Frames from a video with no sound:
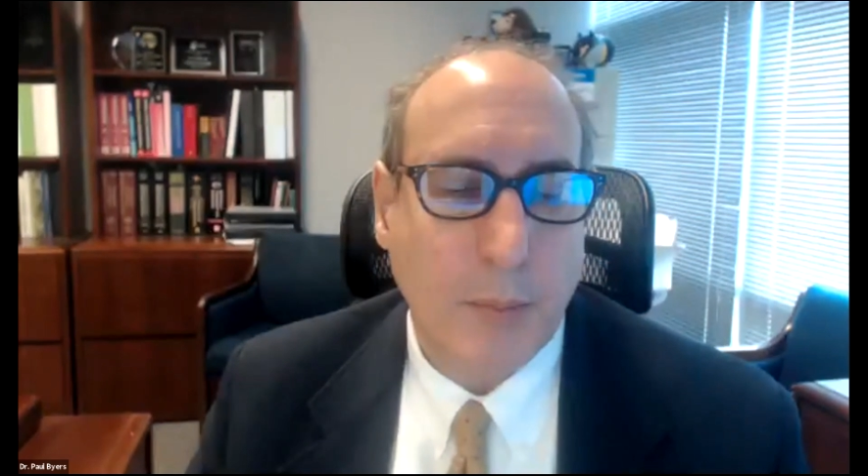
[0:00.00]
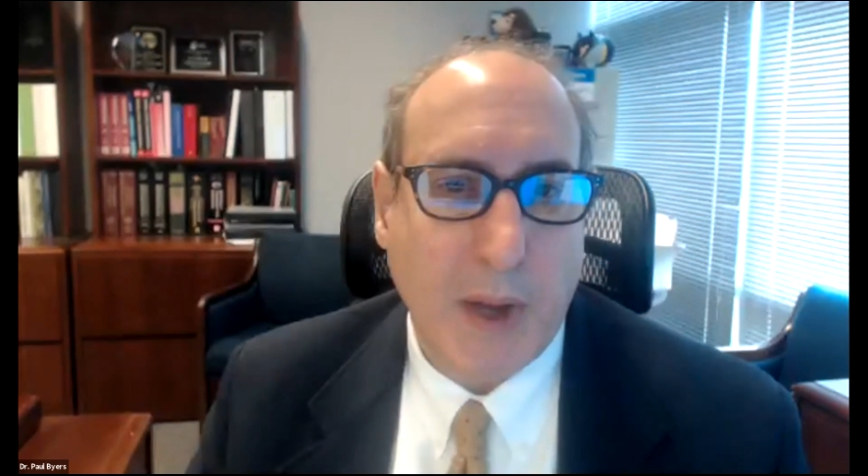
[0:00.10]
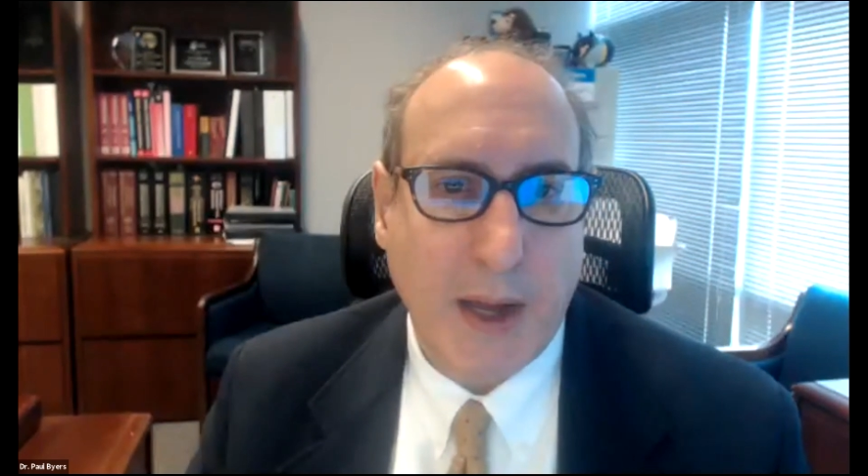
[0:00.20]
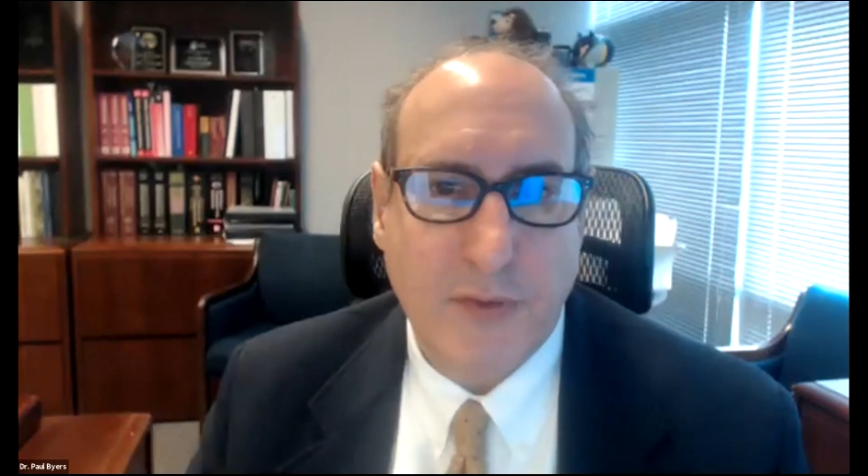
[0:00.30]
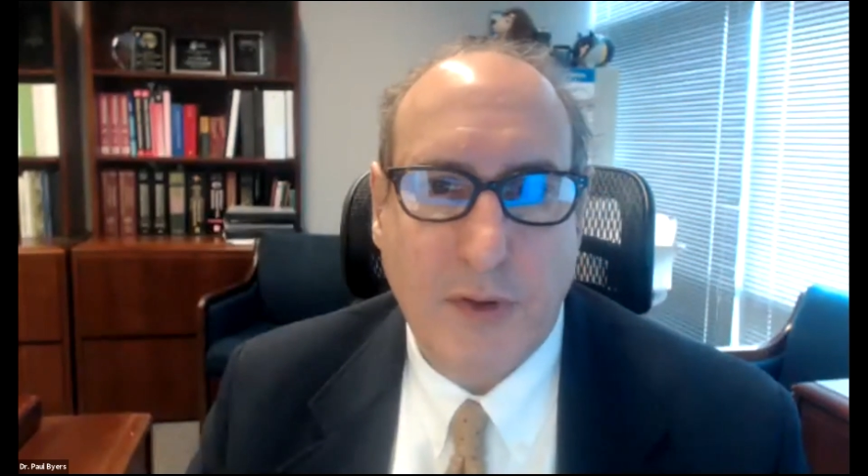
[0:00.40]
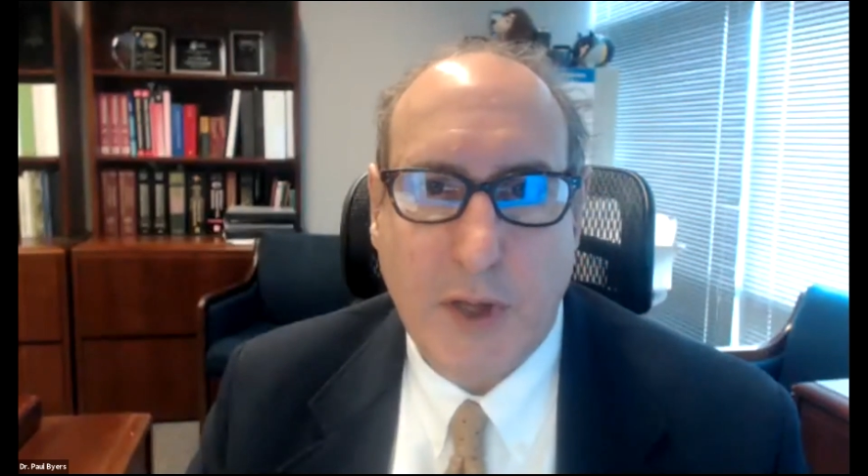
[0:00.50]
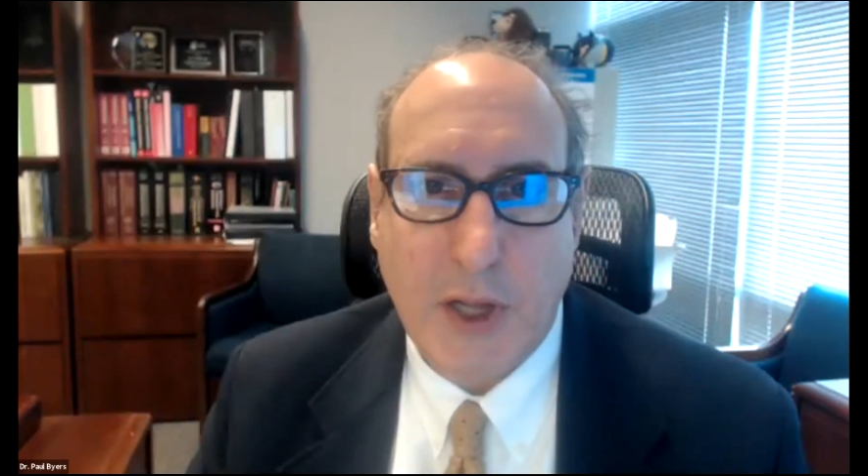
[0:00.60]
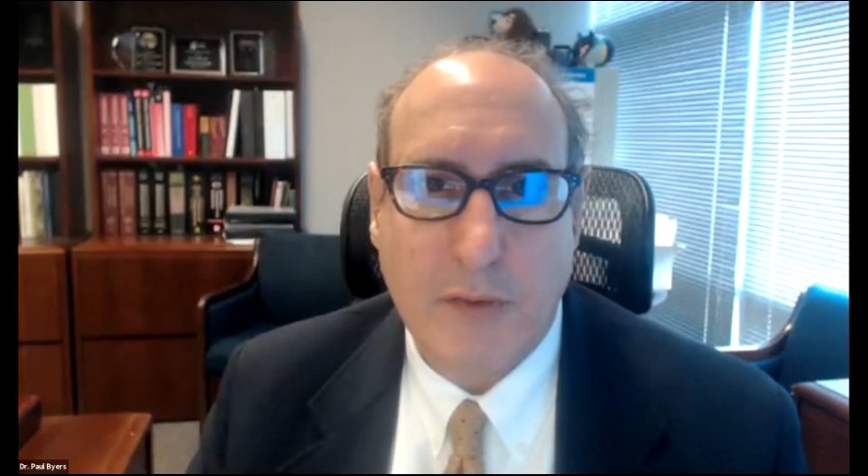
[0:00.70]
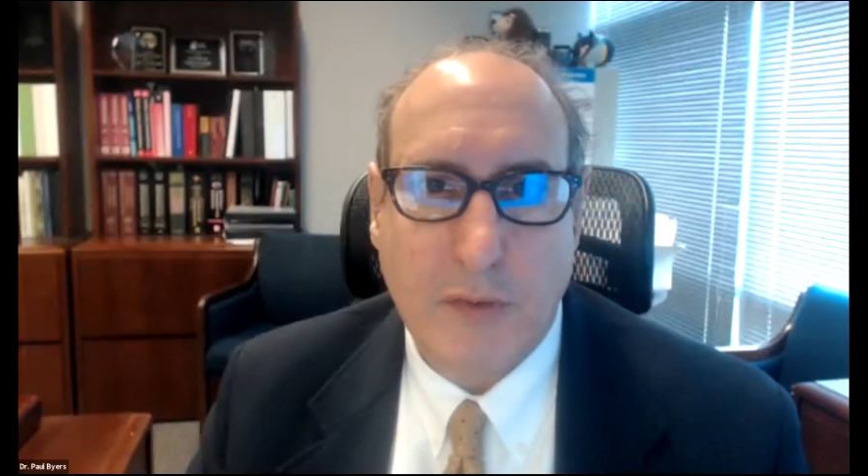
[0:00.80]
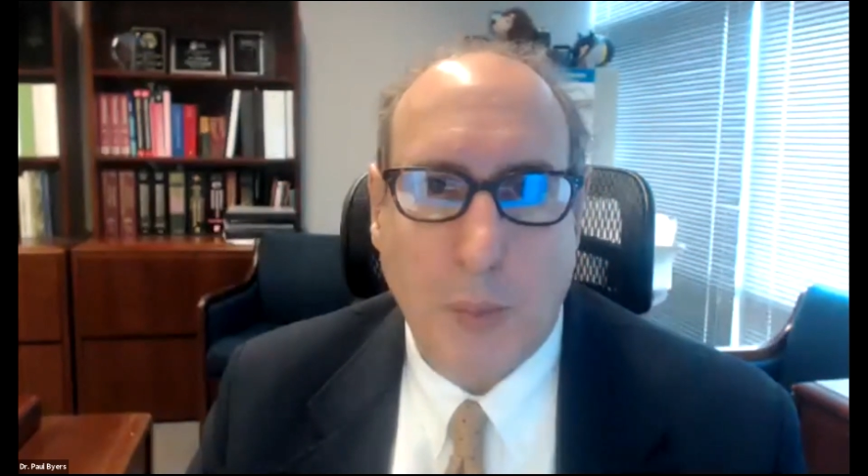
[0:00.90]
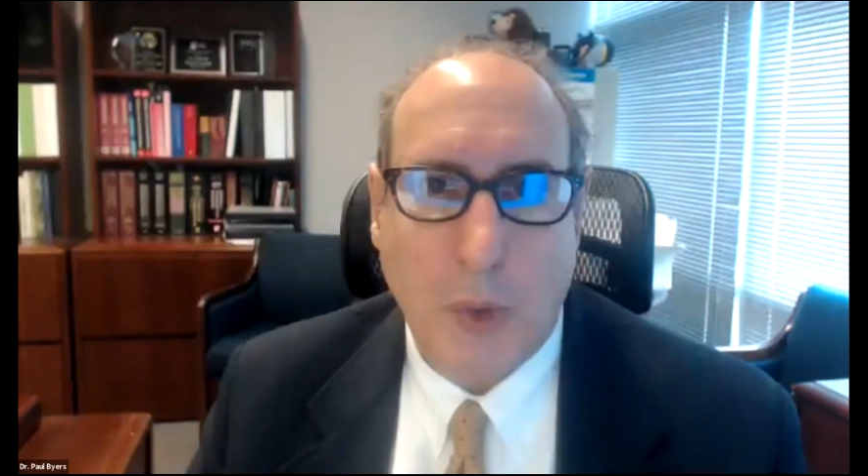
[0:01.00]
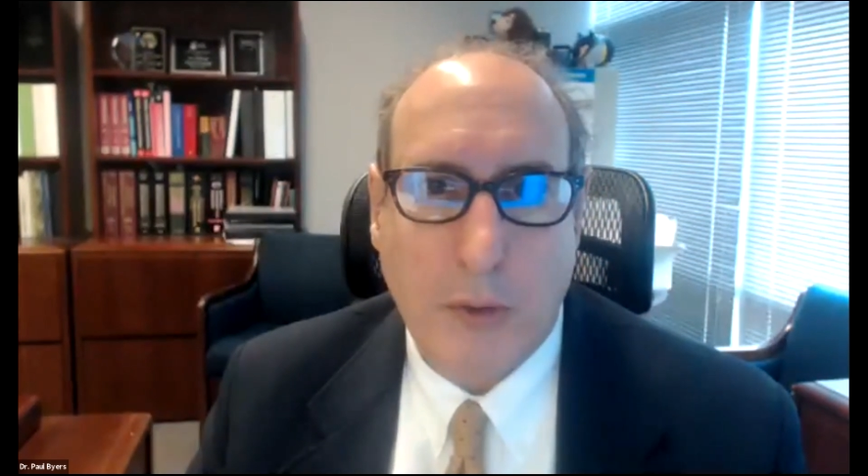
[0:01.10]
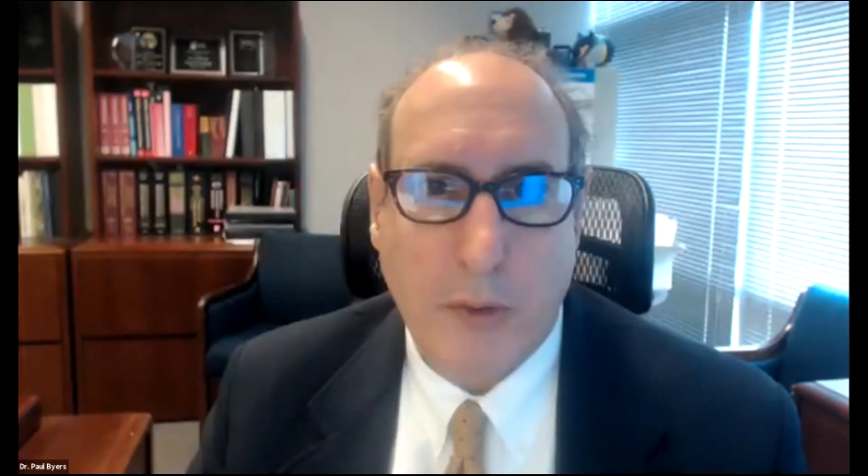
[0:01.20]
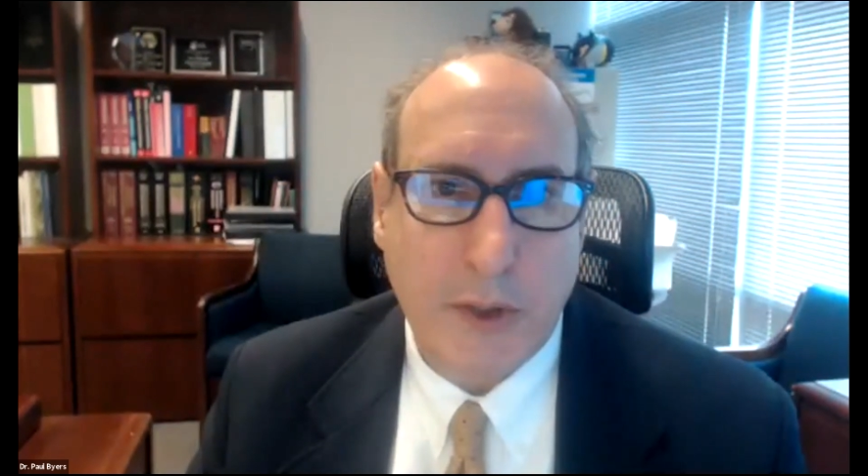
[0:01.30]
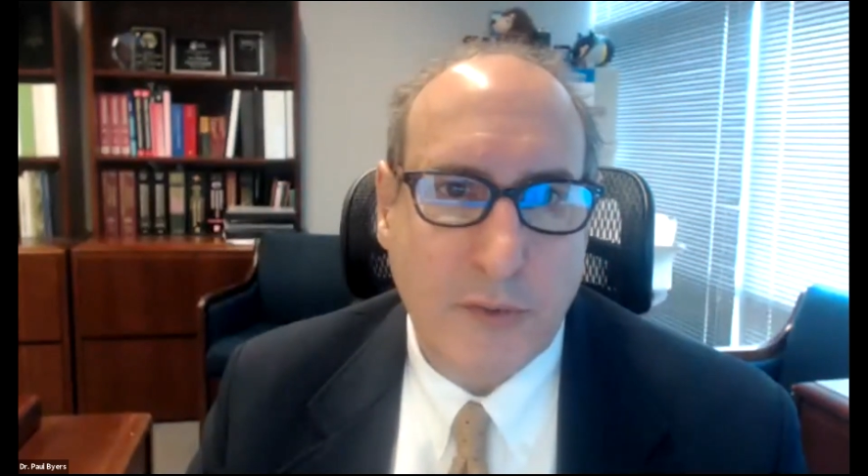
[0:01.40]
by CVS and
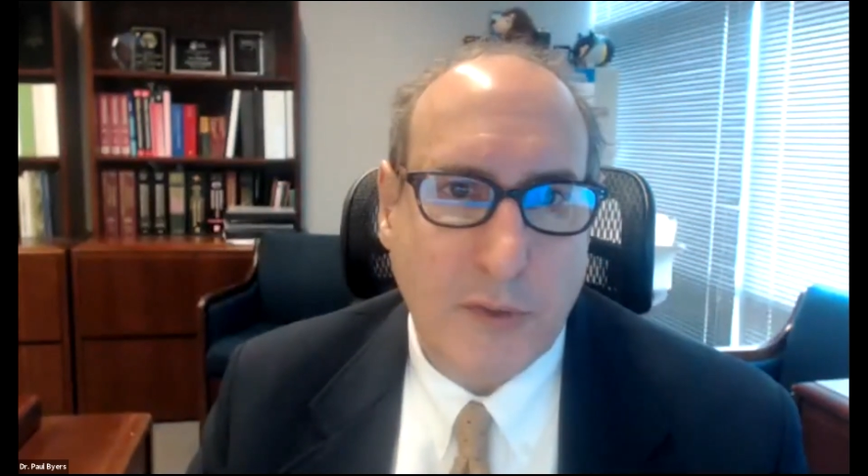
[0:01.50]
Walgreens